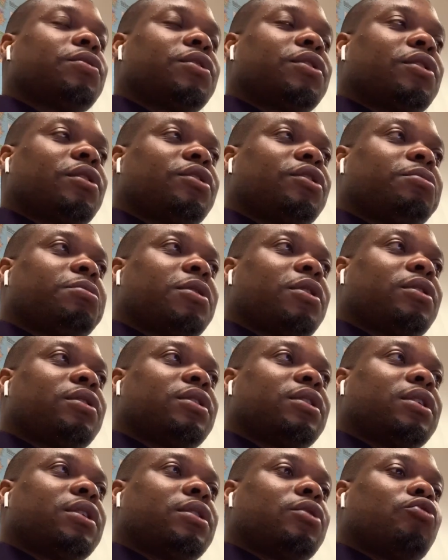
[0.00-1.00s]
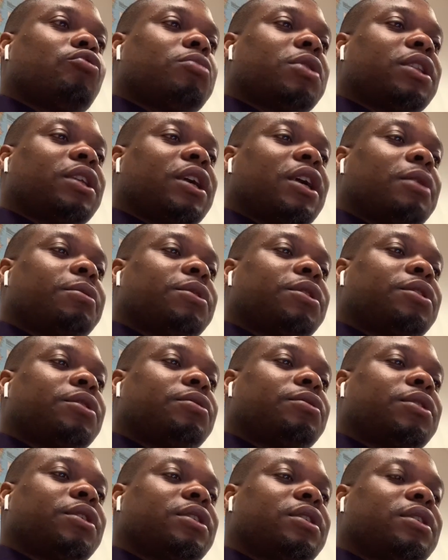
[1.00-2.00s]
one talks about the human capital
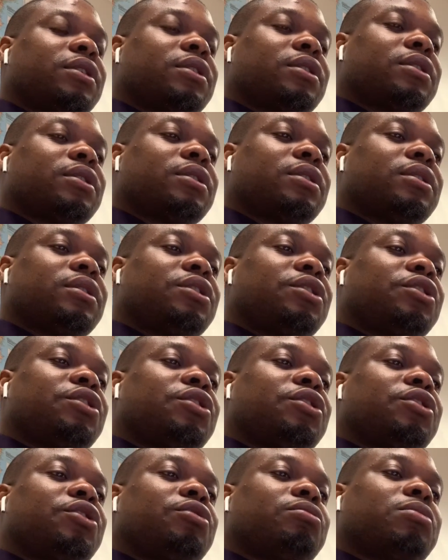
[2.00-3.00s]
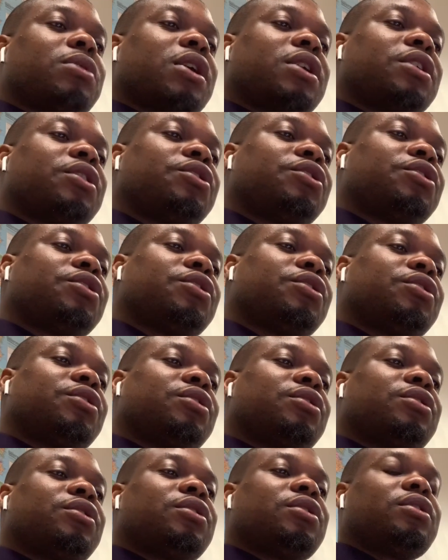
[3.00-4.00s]
risk. This is used to manage
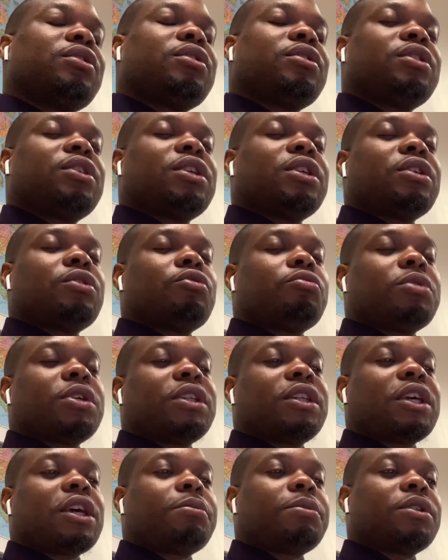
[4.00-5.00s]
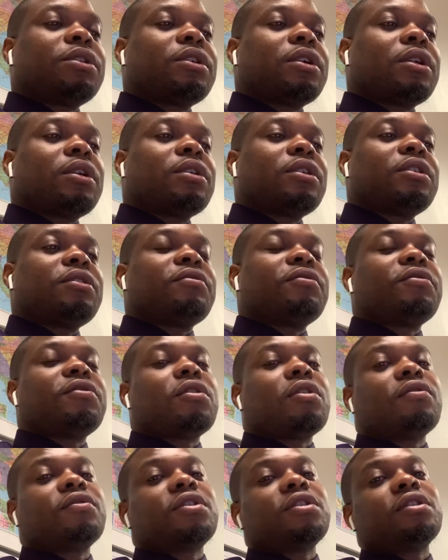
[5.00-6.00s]
the human capital
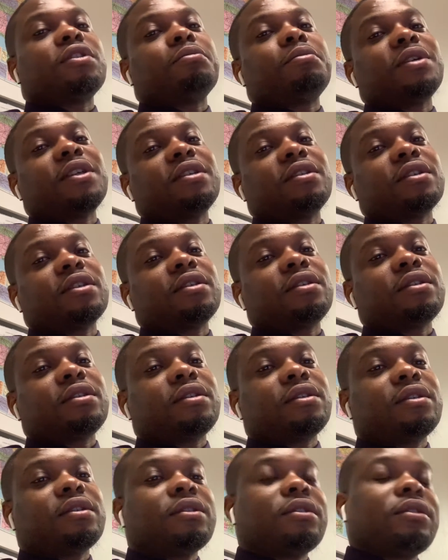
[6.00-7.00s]
involved in the business.